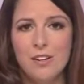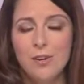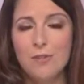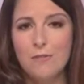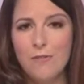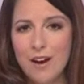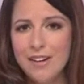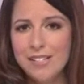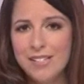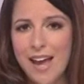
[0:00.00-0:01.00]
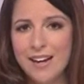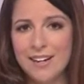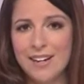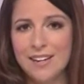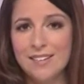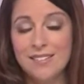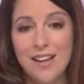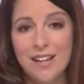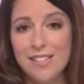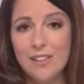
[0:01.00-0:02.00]
who very sadly,
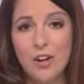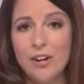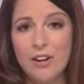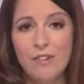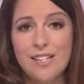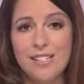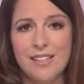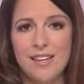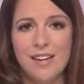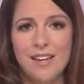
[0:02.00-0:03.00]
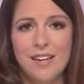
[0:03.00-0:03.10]
until only recently,